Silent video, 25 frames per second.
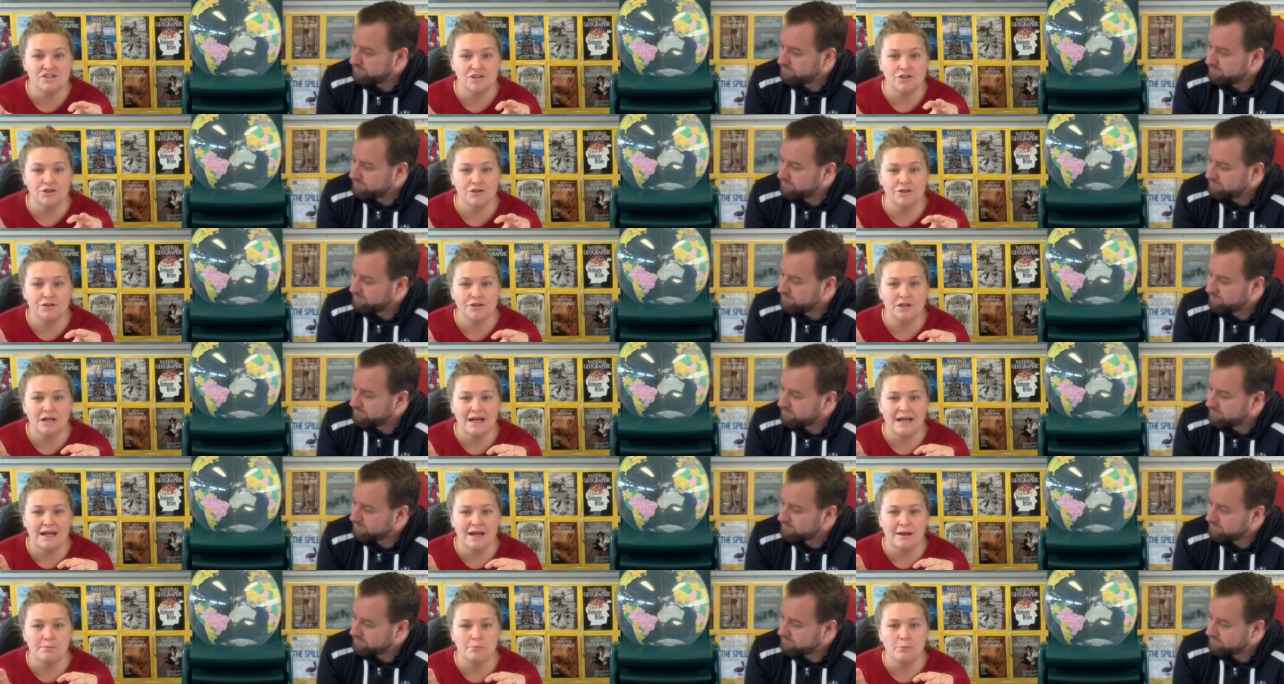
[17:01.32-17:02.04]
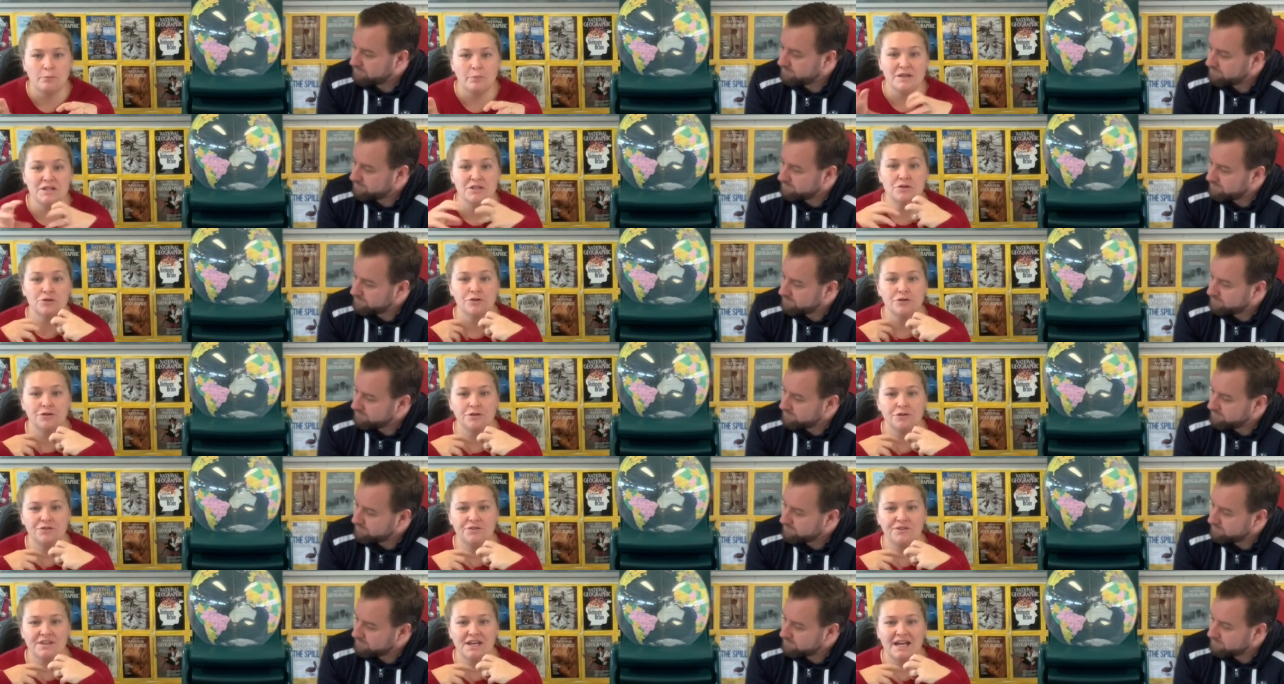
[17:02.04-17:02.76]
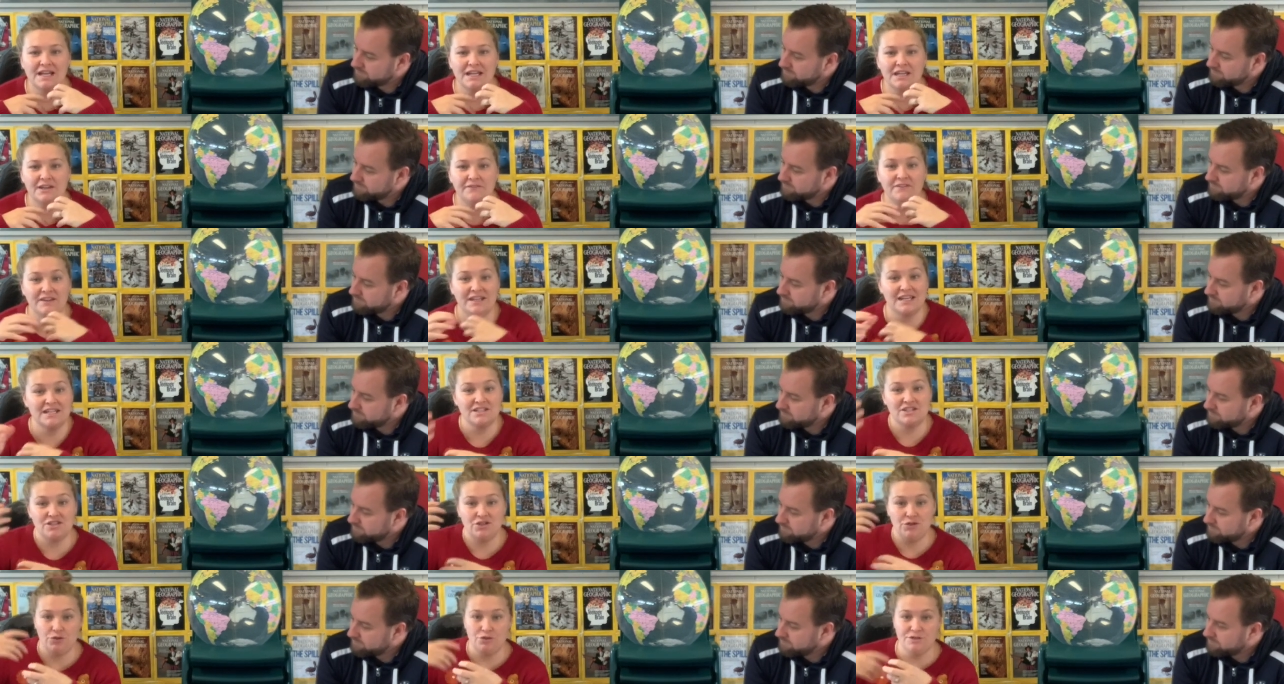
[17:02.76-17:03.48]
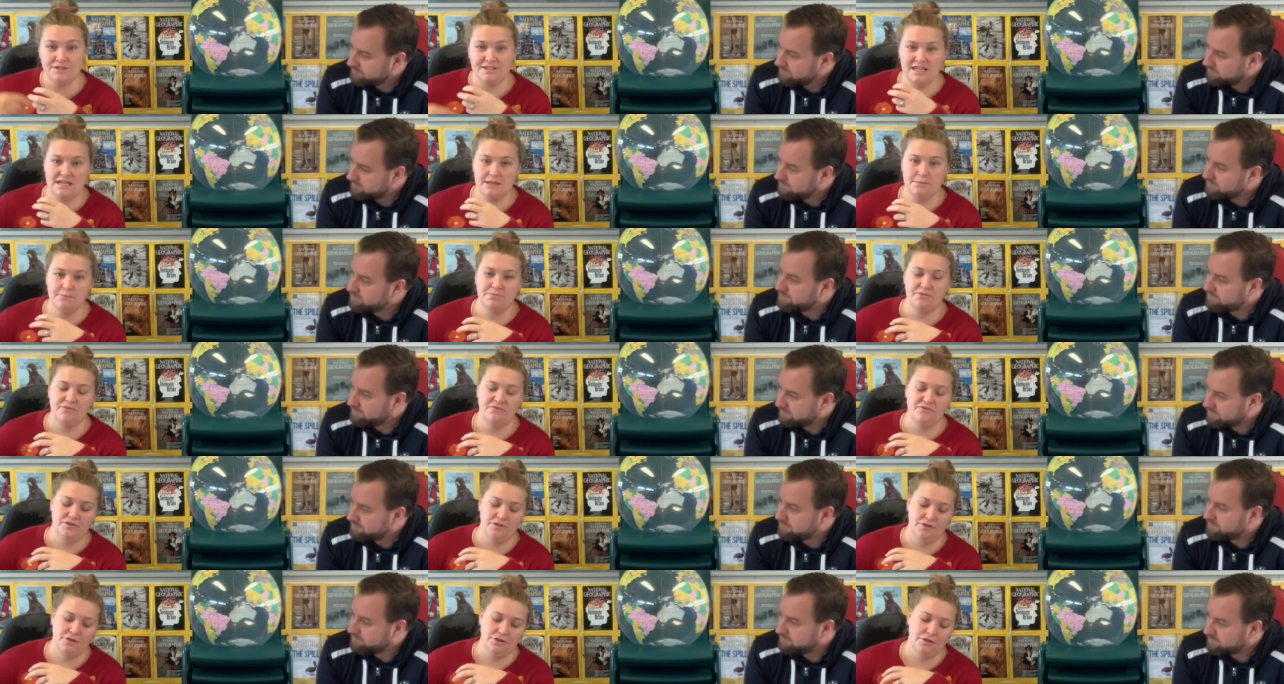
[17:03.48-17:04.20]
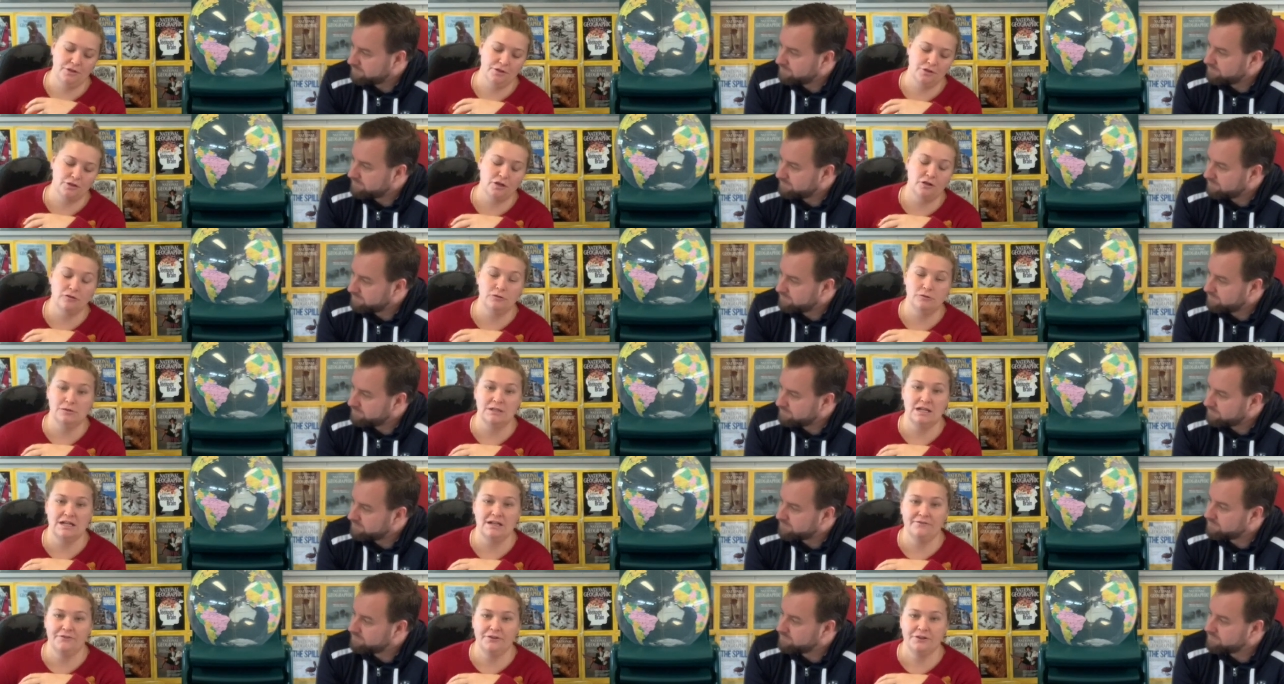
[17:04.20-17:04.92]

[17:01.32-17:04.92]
Speaker 1: So um, we know that if it gets too deep, the coral can't